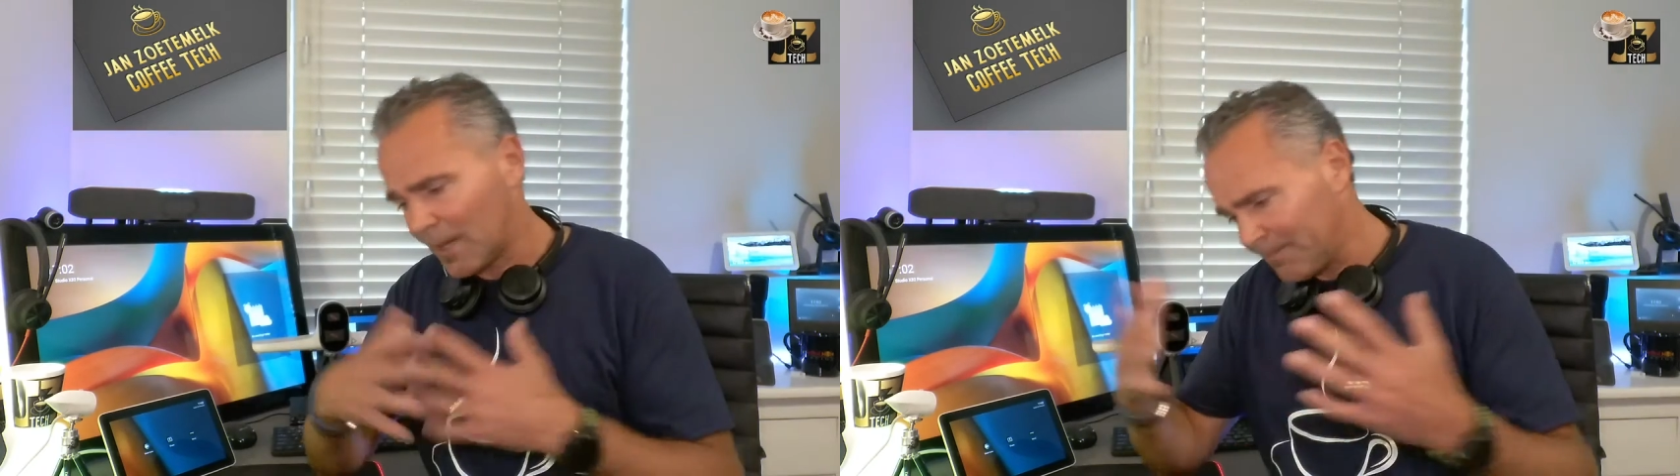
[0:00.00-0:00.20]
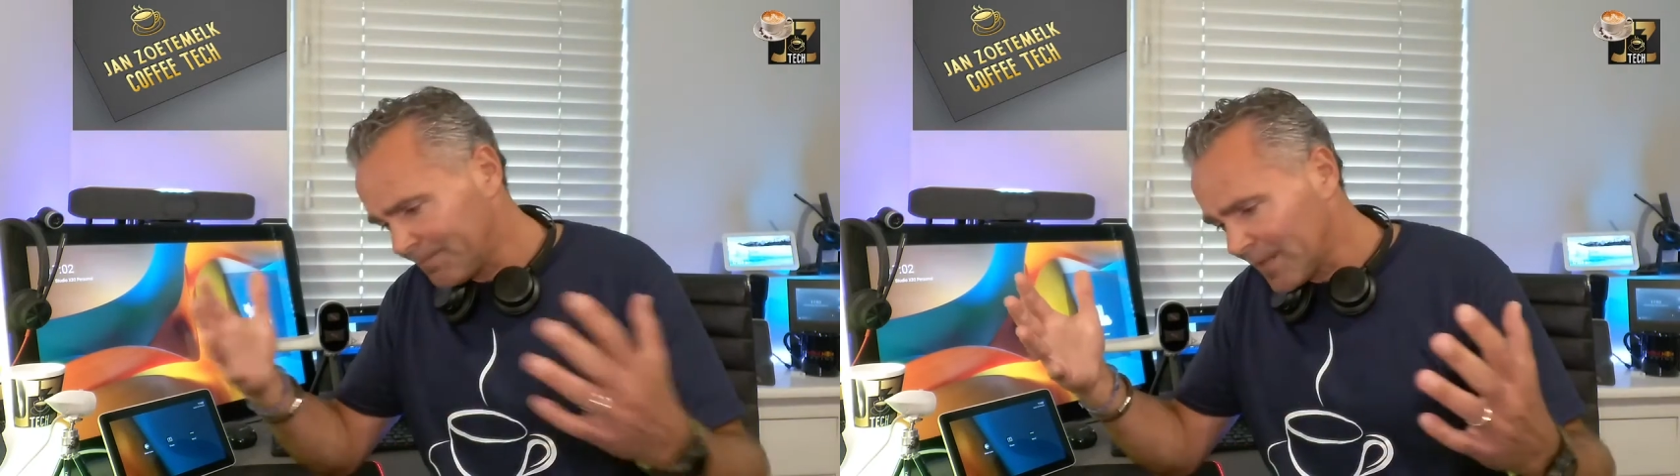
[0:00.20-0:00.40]

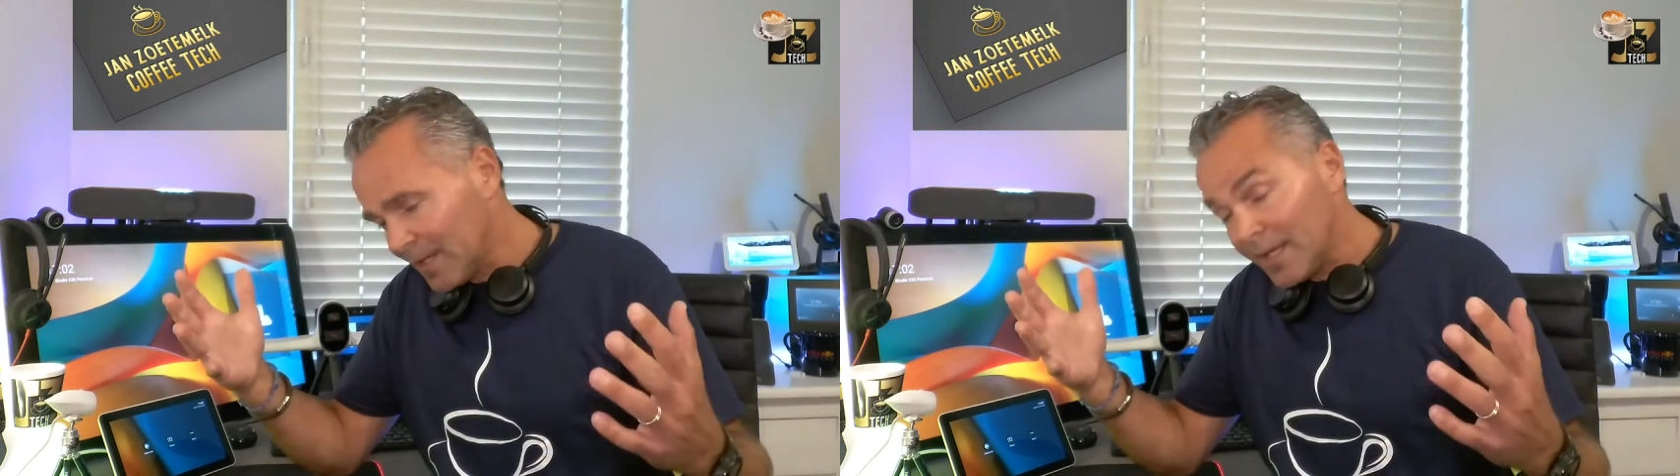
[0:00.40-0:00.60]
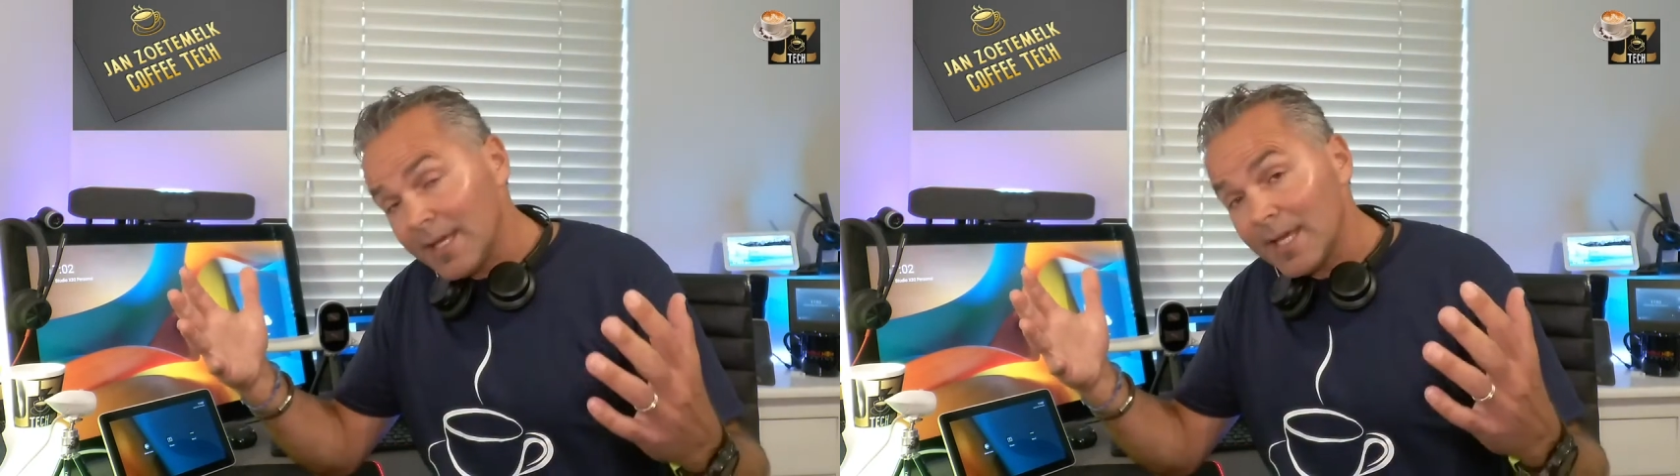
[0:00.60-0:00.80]
Now,
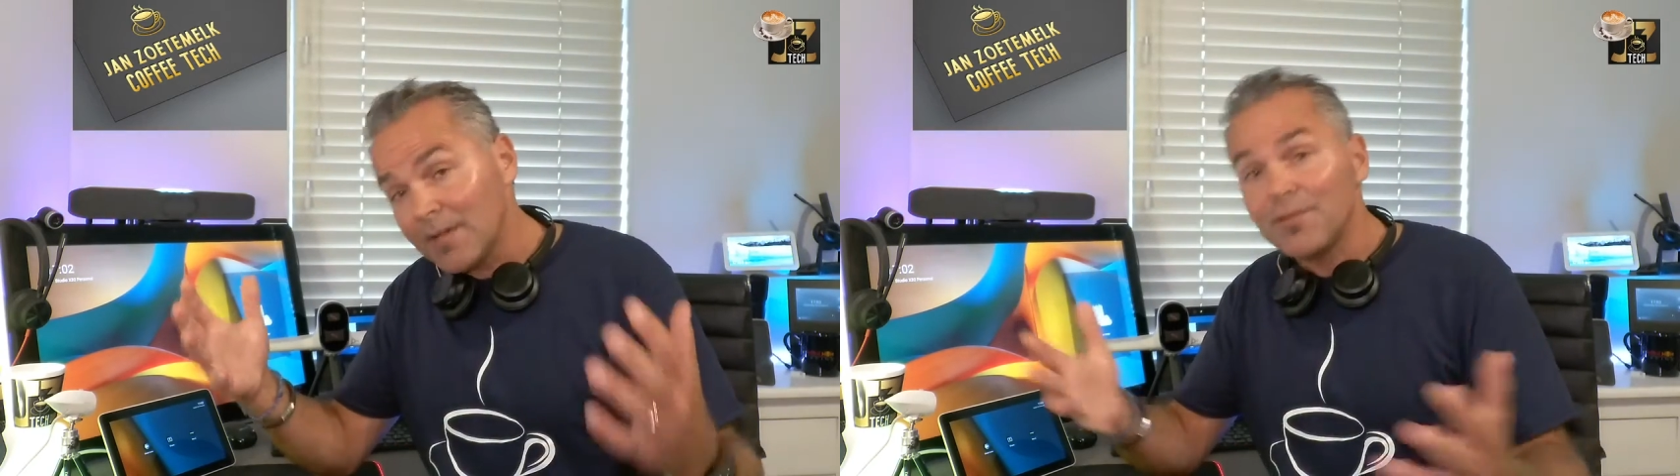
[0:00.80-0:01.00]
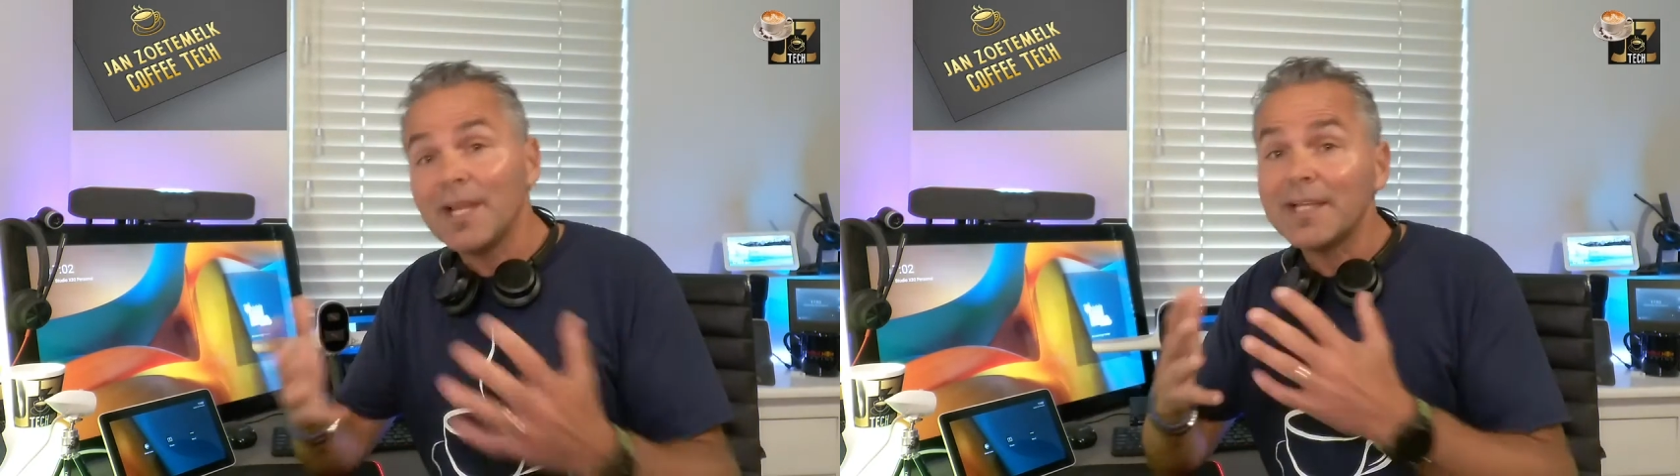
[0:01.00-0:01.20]

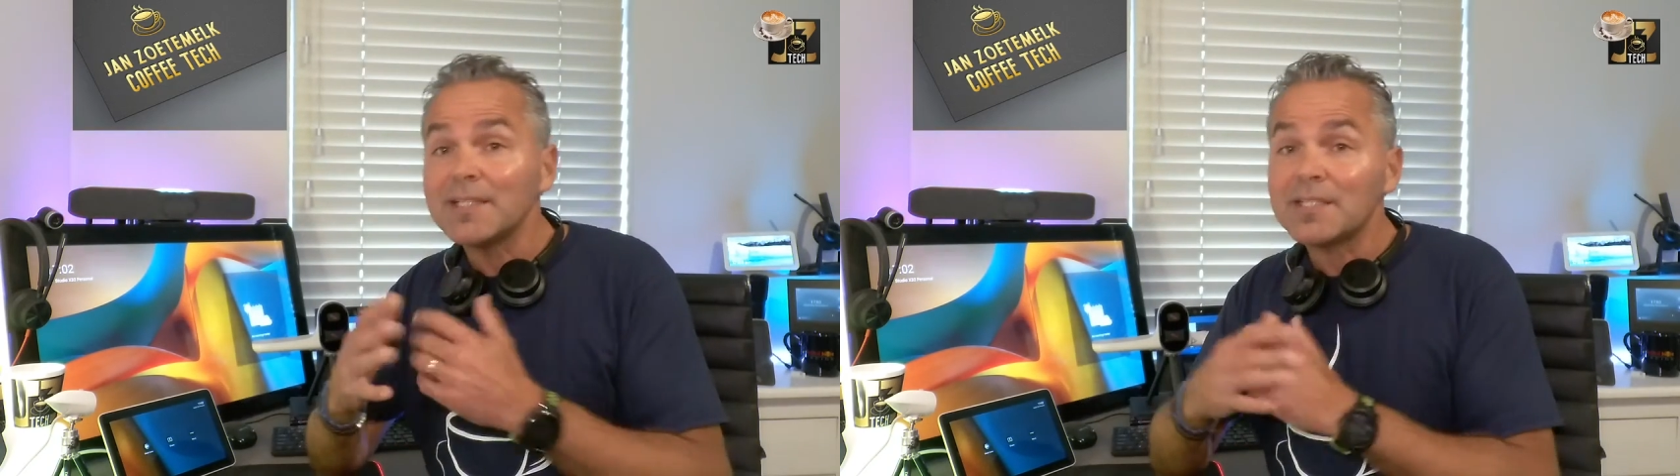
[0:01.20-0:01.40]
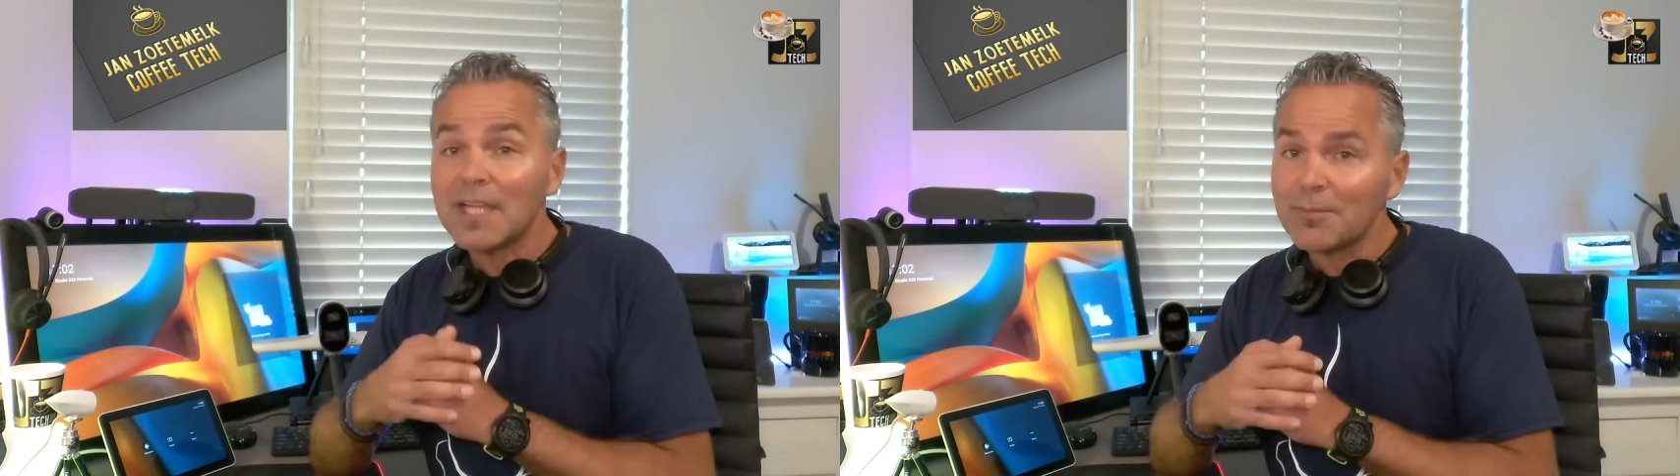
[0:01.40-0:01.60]
if you like
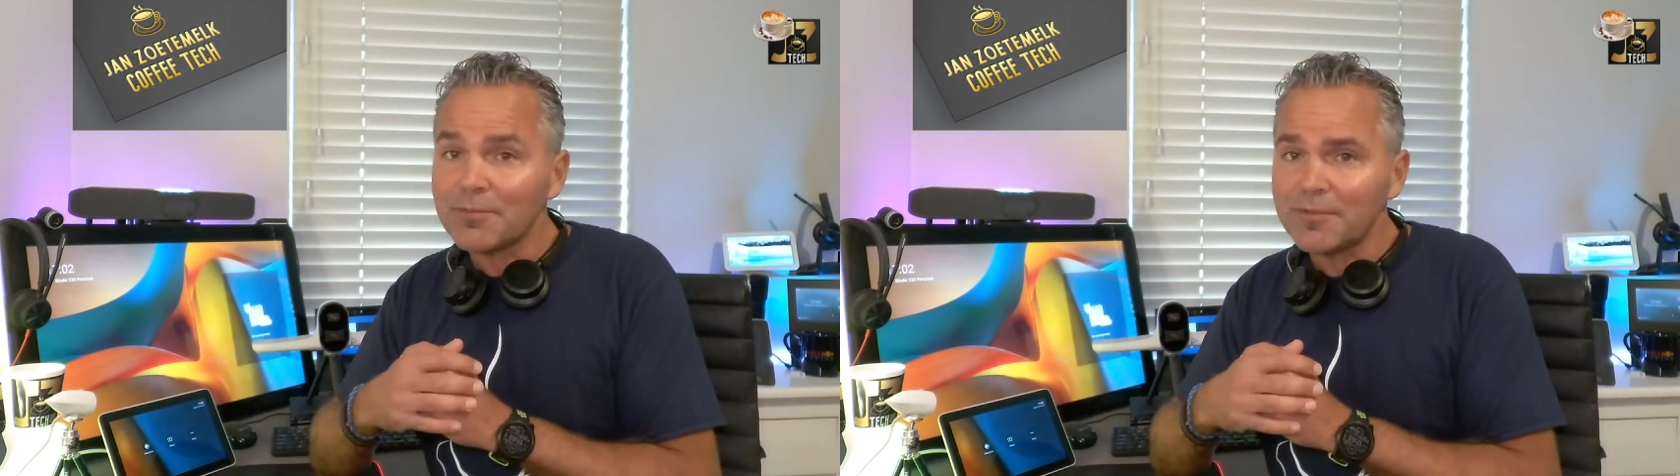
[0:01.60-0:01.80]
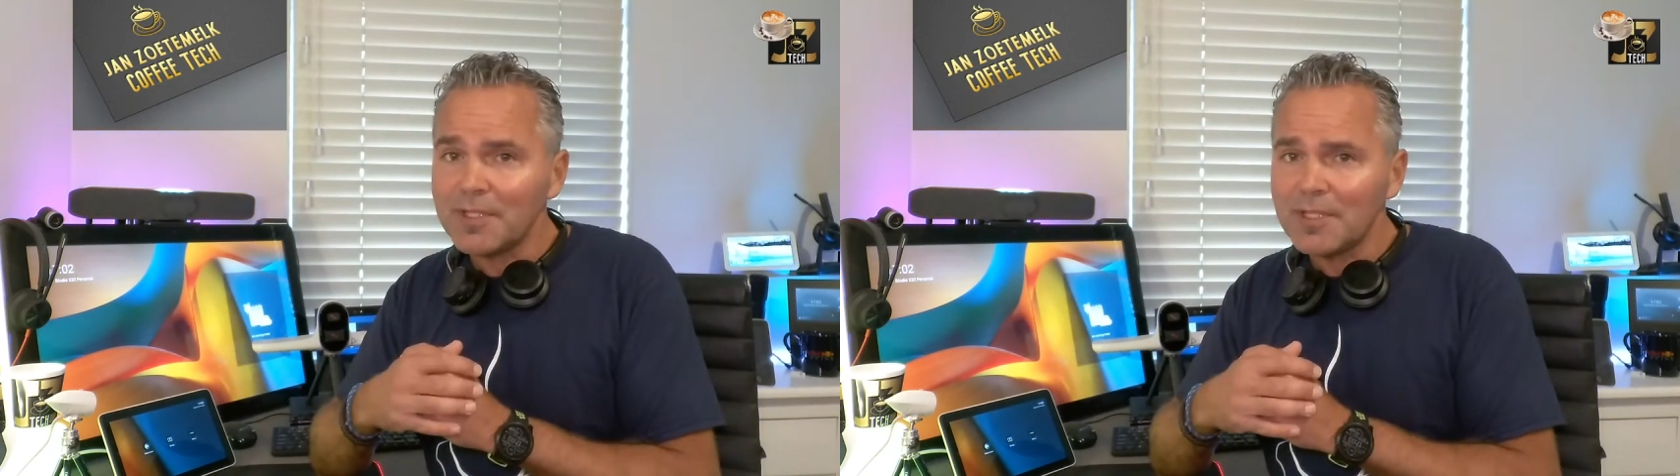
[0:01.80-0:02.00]
this
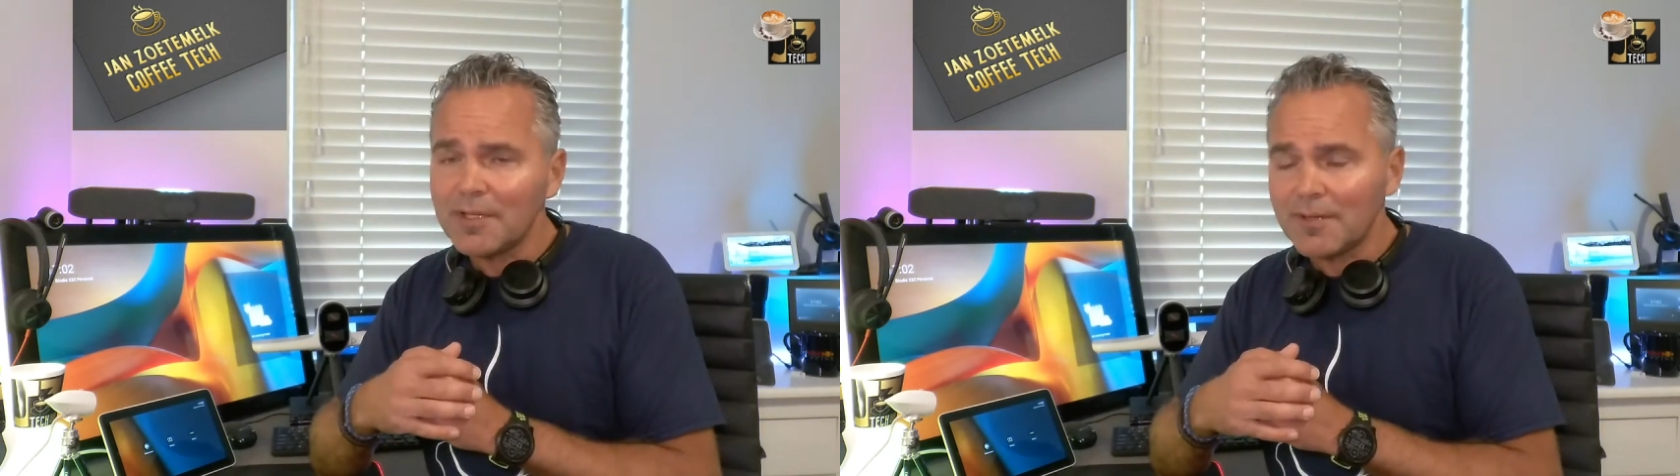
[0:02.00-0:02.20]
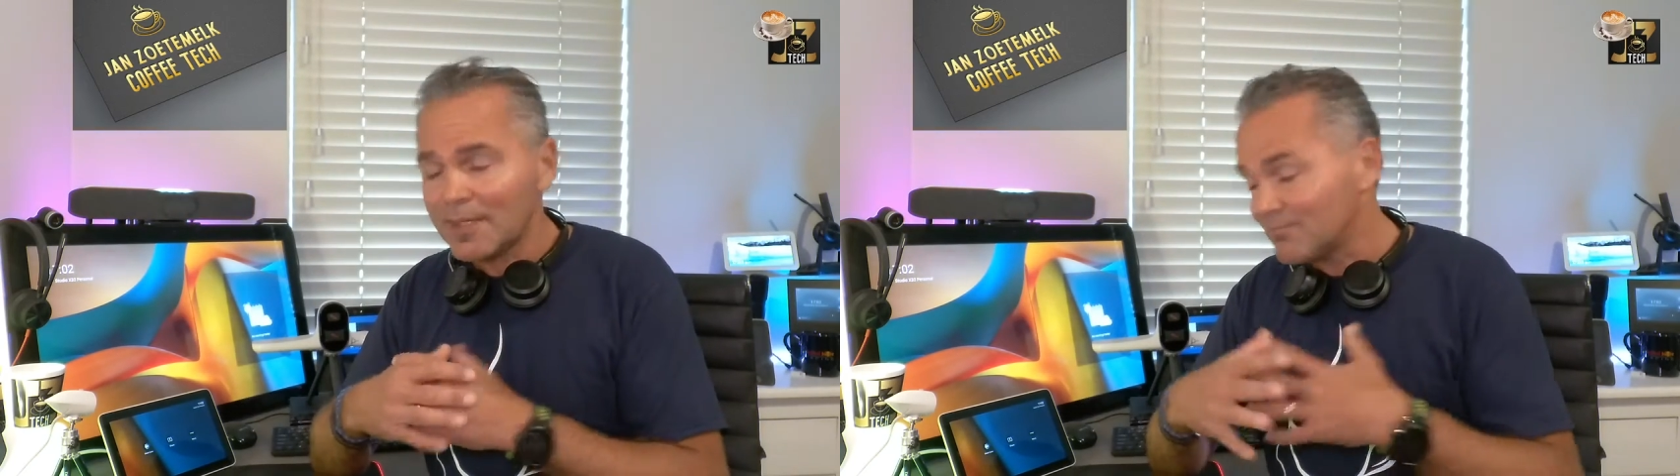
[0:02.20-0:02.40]
type of
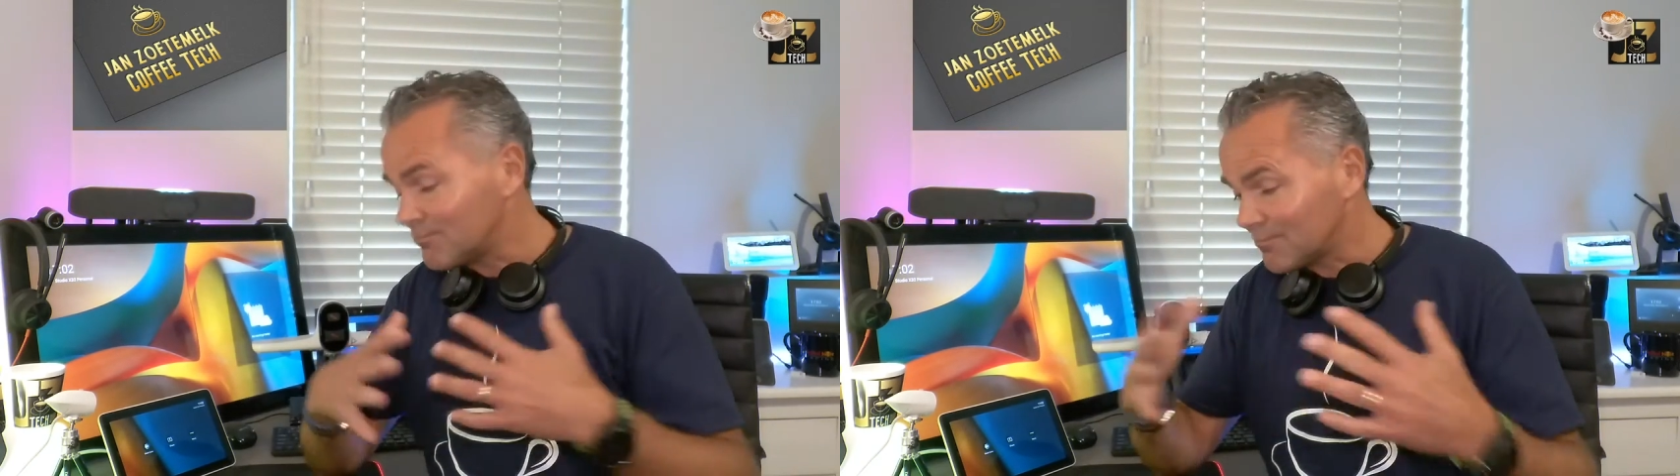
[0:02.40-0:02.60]
video,